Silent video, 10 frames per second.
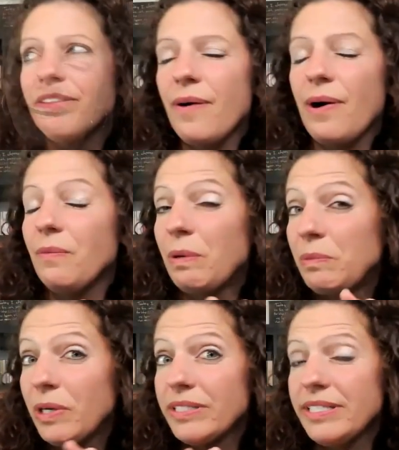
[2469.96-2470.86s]
can throw out one
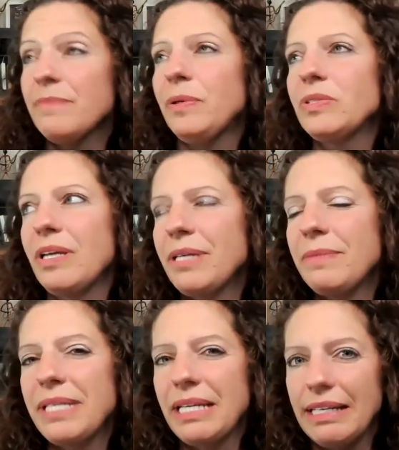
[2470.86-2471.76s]
more example
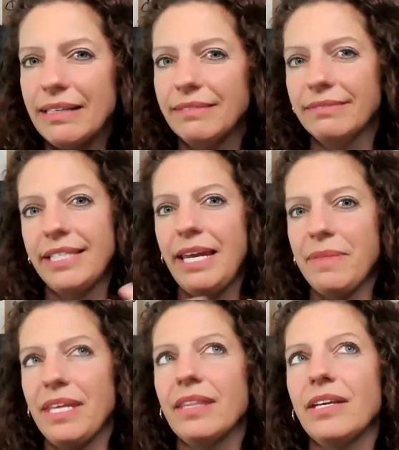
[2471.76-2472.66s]
sometimes i like
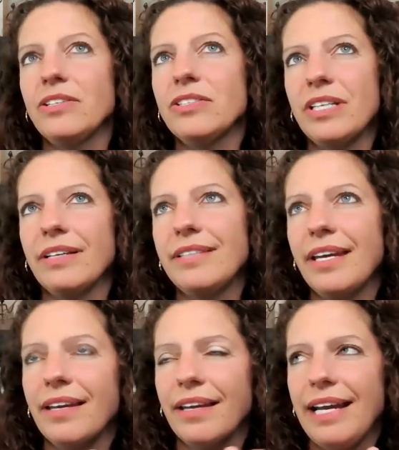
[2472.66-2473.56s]
same thing that you're saying
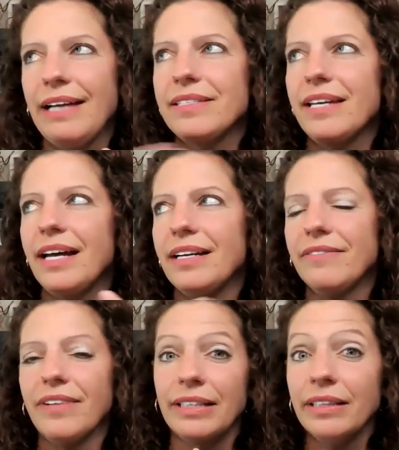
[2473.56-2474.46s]
taking it outside
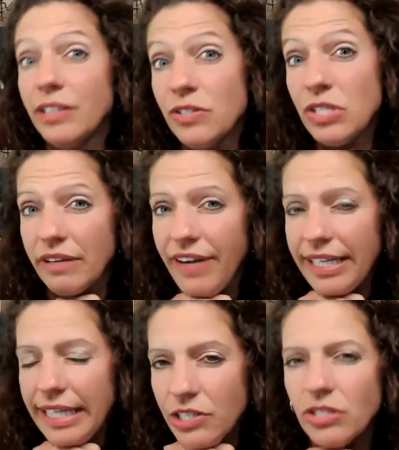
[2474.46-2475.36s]
of like using a
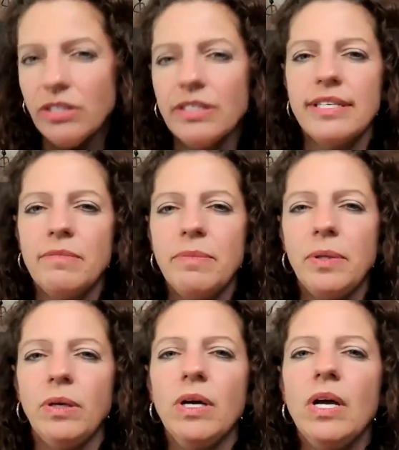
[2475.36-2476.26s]
financial
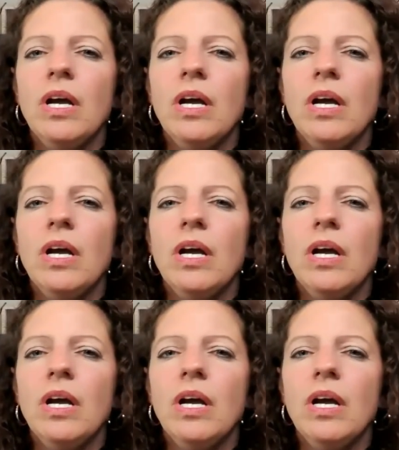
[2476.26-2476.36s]
example